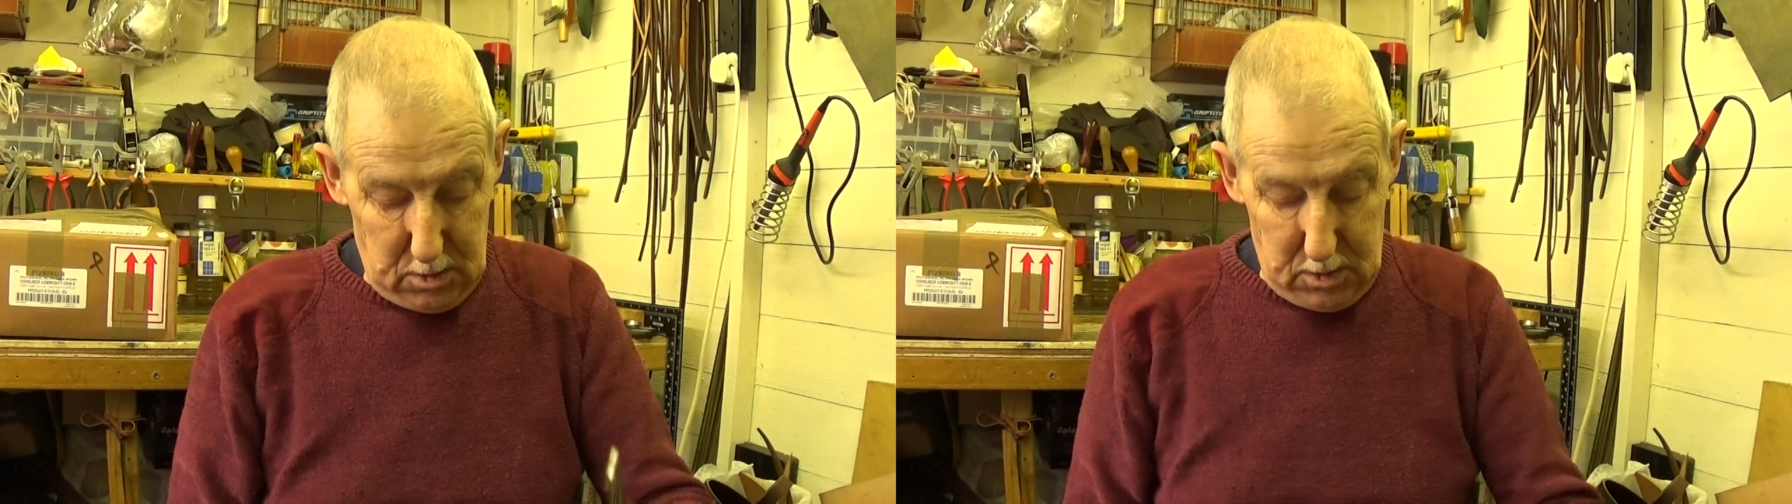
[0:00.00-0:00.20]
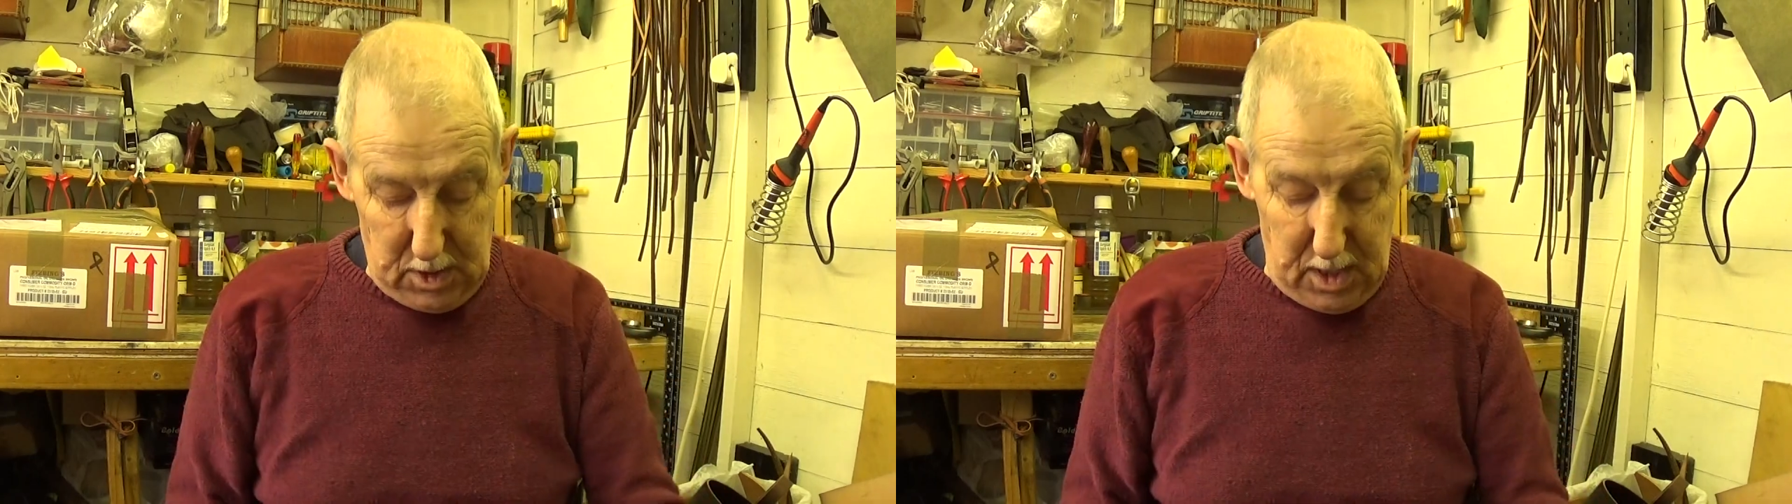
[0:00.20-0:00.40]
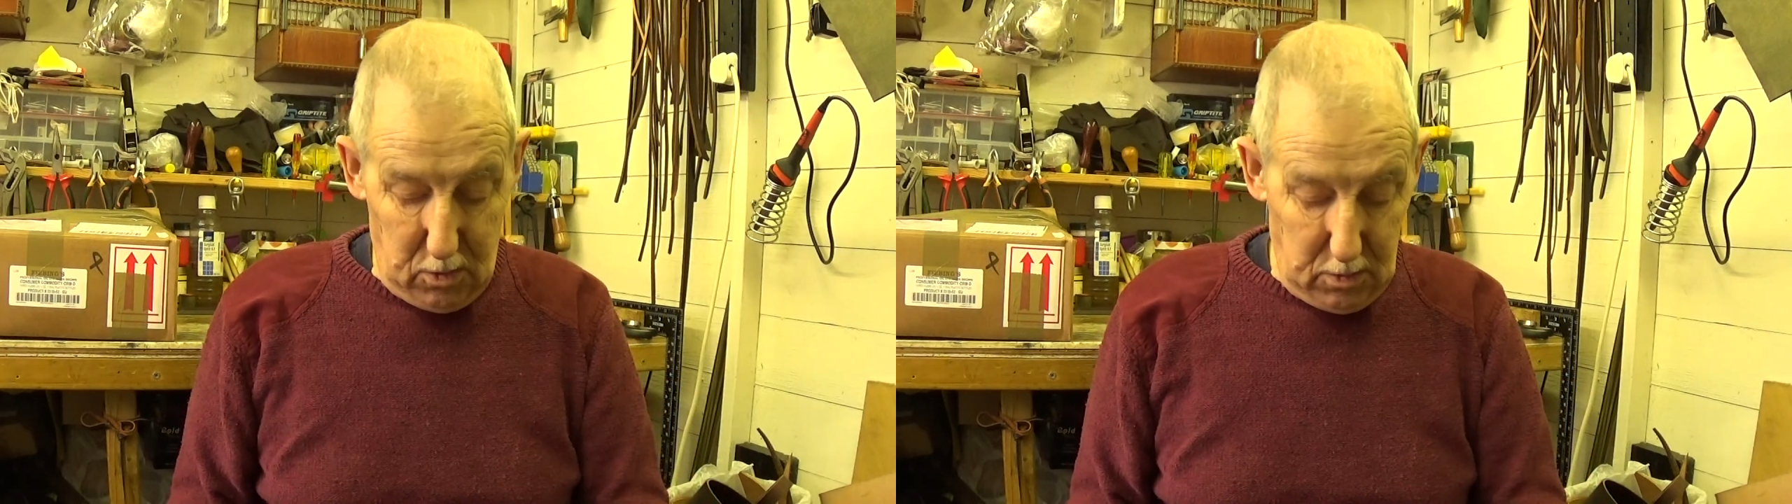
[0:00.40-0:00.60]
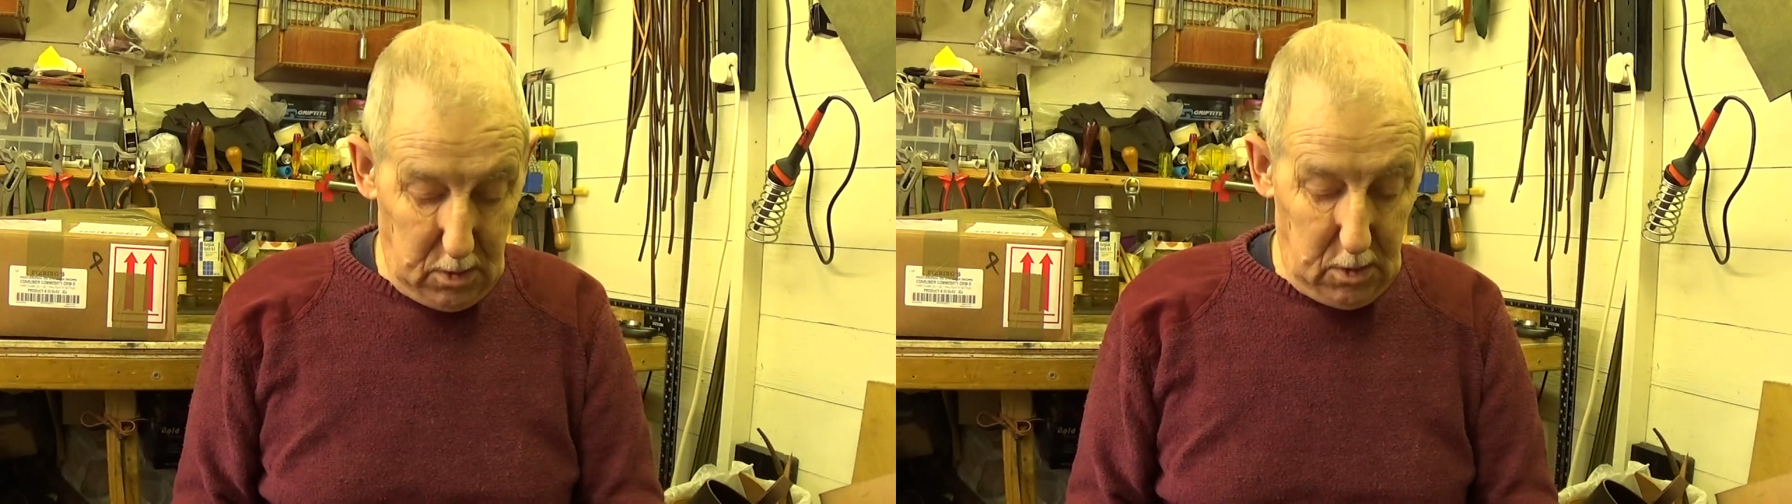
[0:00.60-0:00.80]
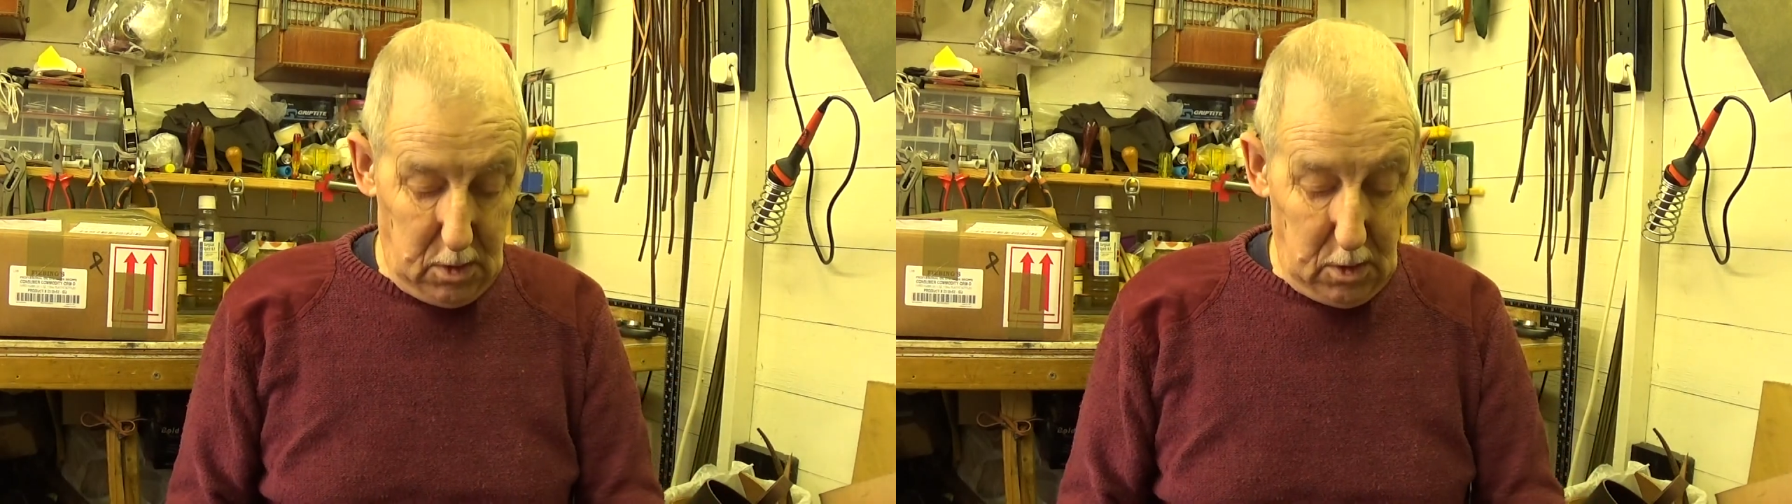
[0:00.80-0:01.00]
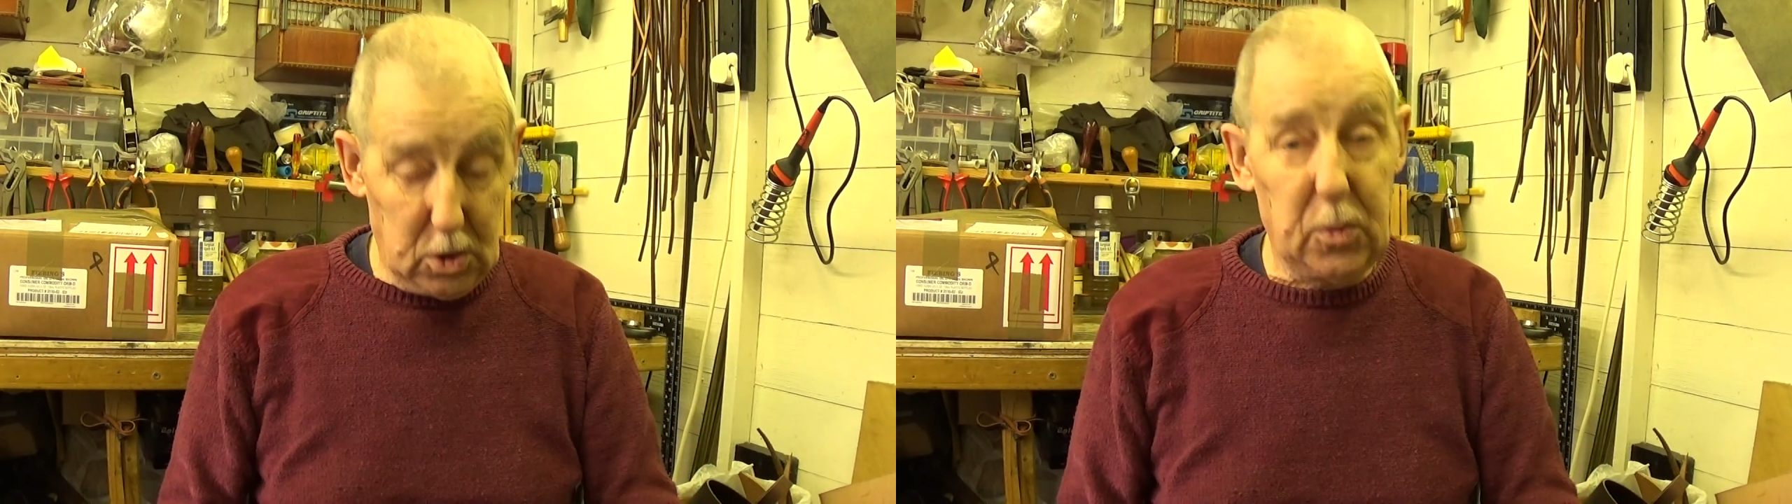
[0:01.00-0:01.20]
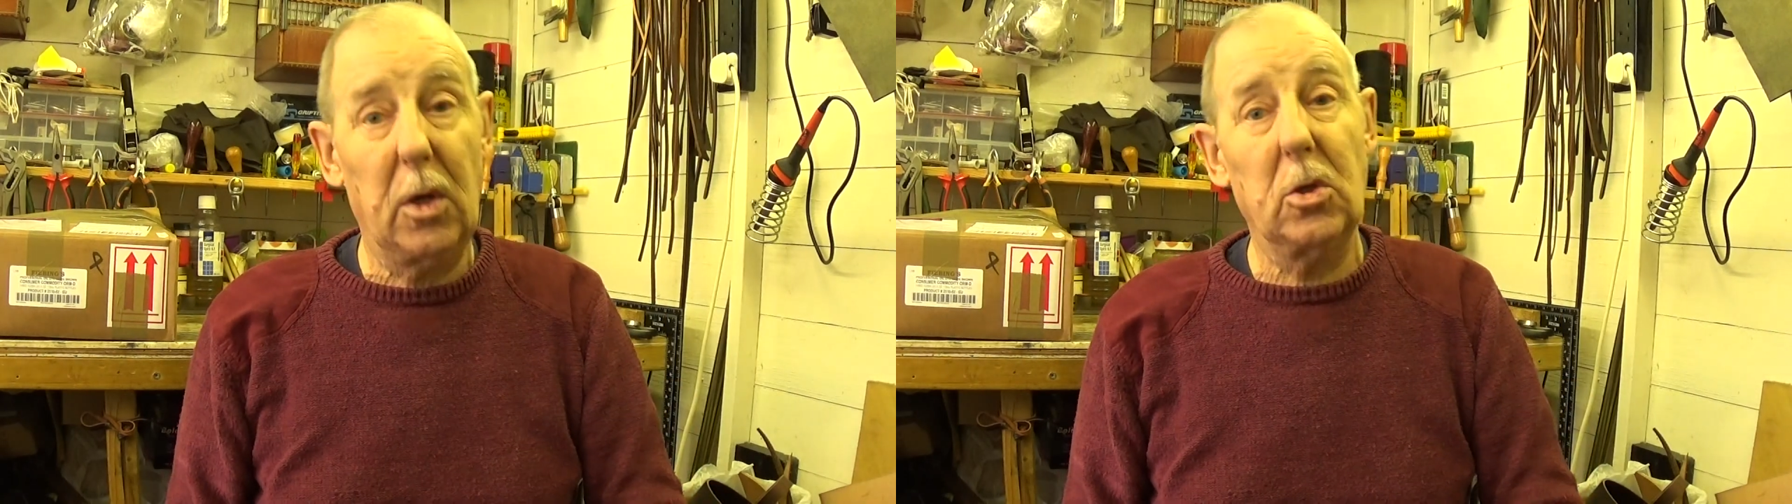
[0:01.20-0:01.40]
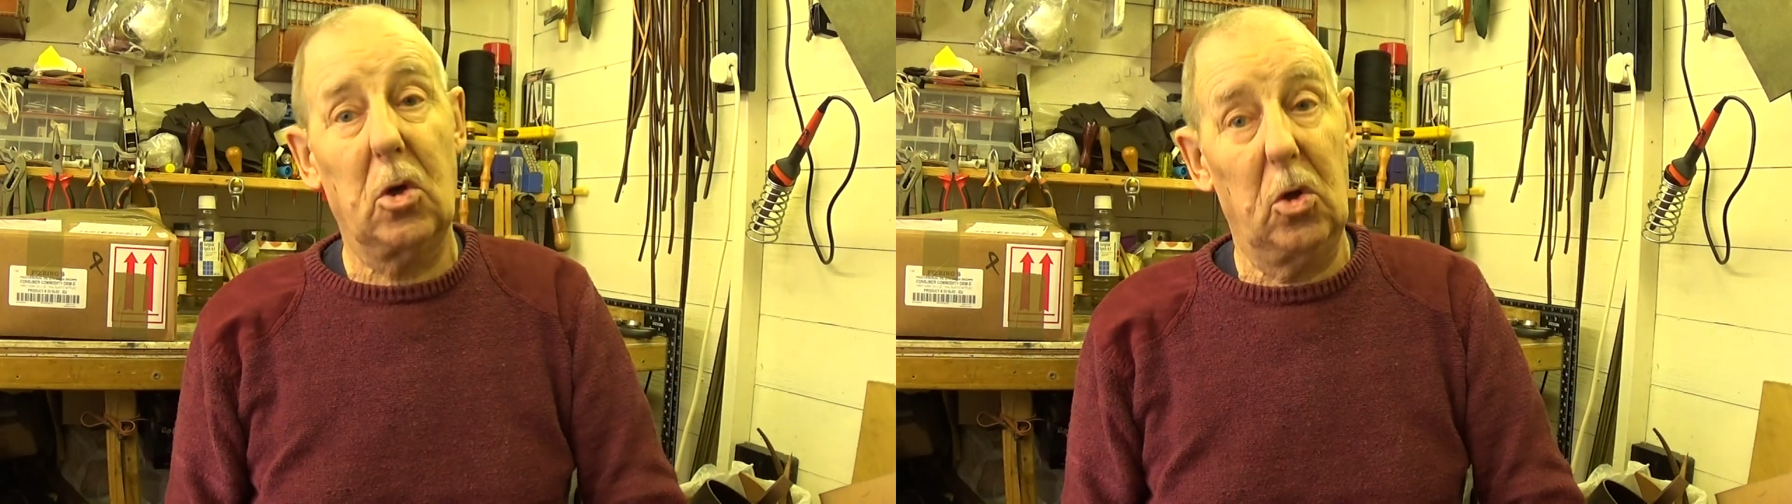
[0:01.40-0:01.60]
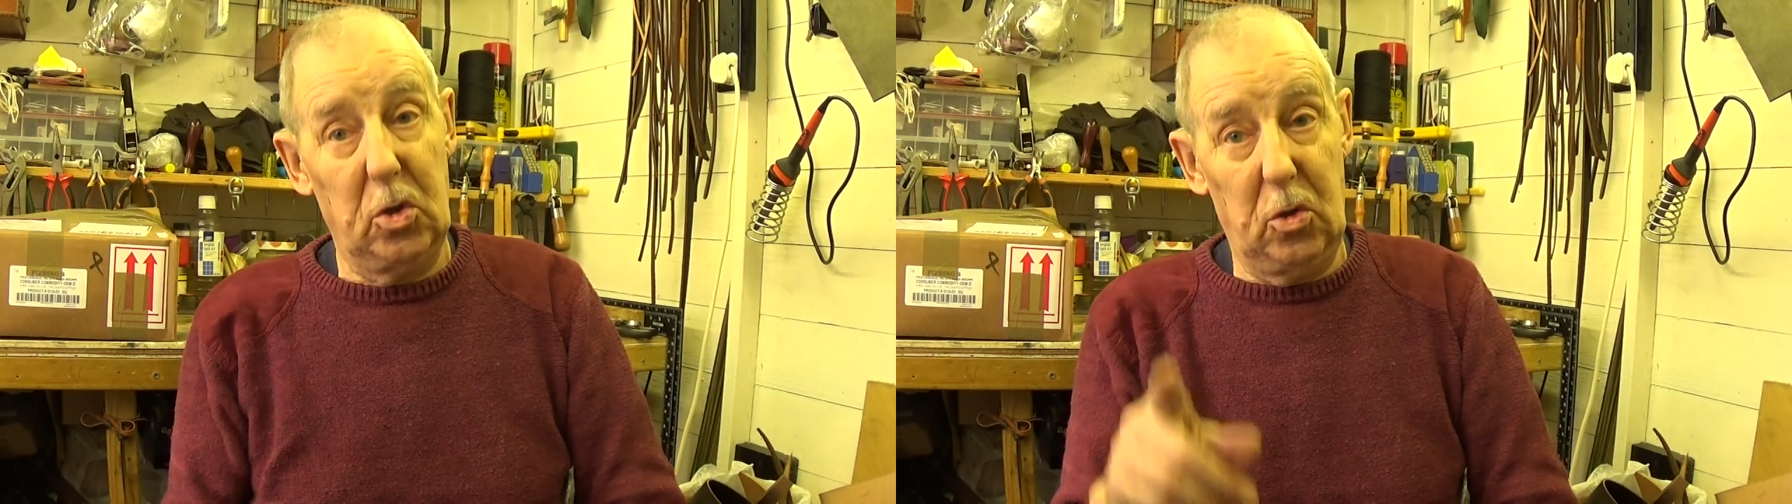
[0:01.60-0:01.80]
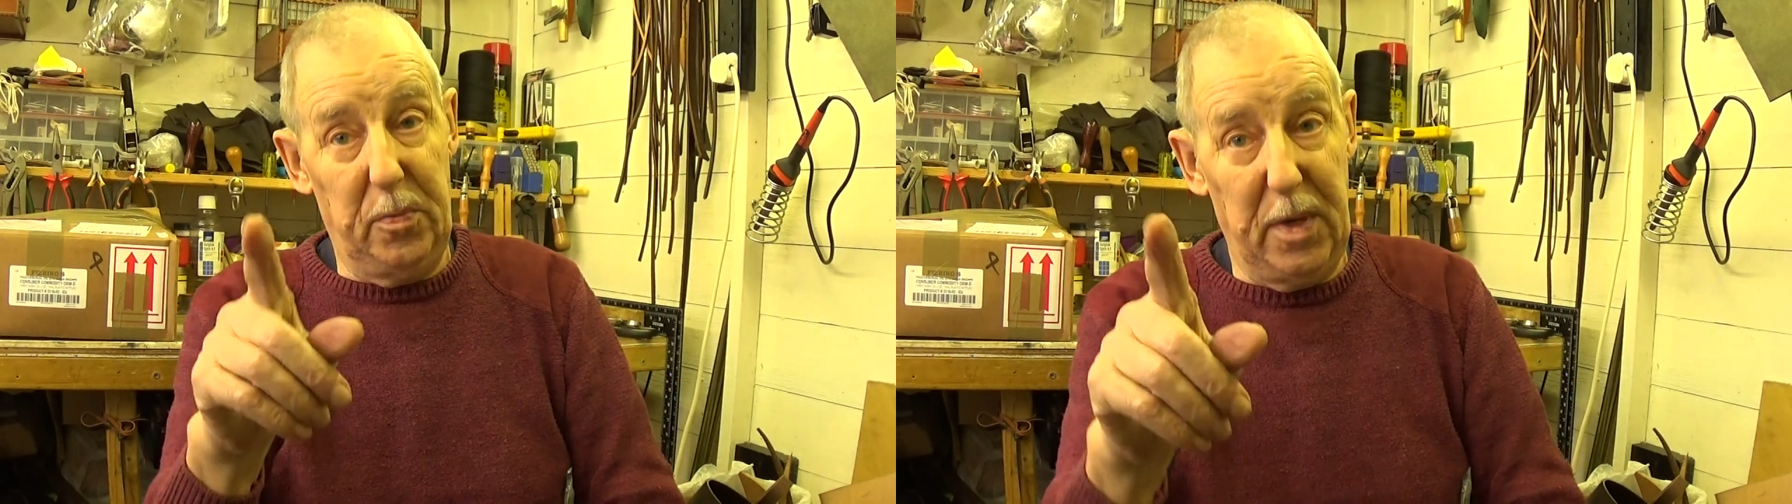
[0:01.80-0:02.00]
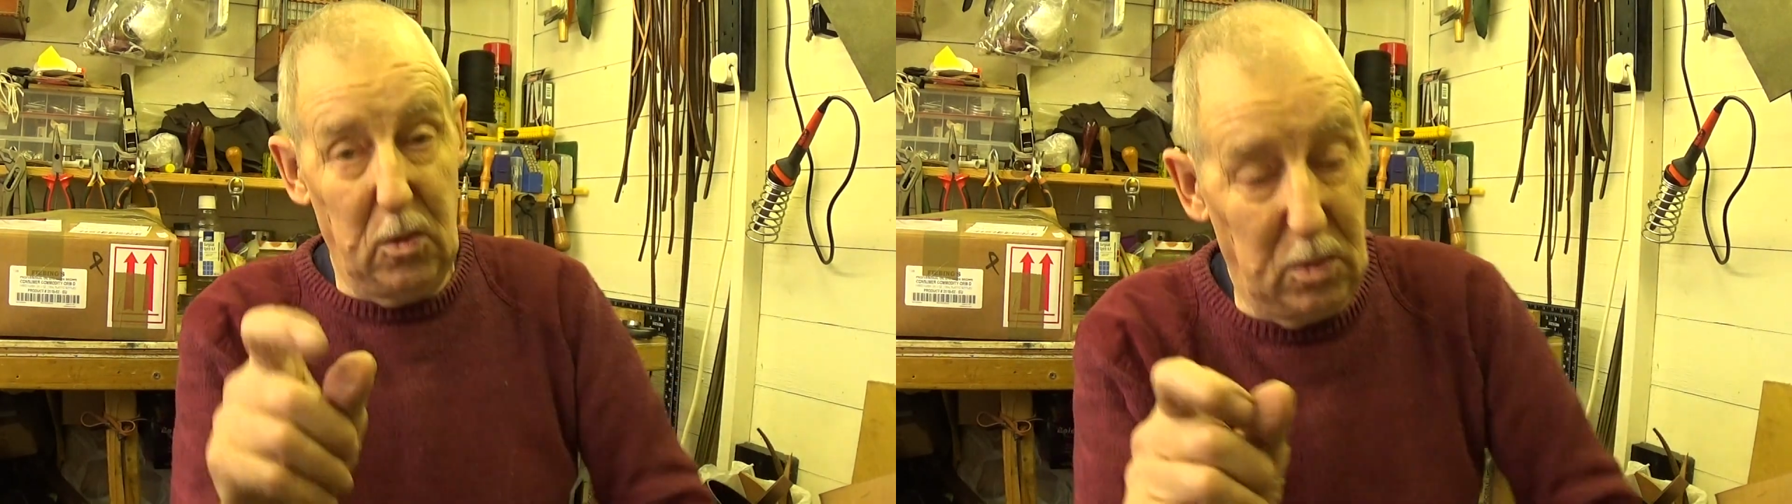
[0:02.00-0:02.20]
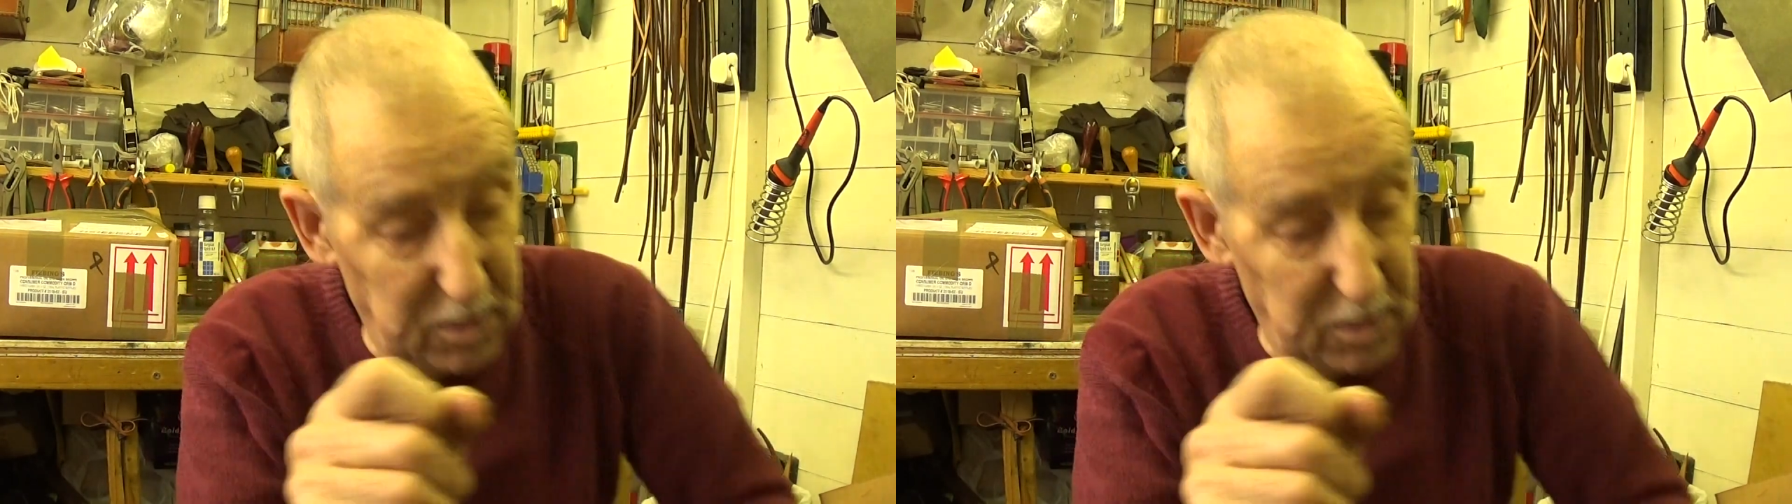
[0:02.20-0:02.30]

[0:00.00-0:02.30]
Now, I suppose I've got to do it, bear with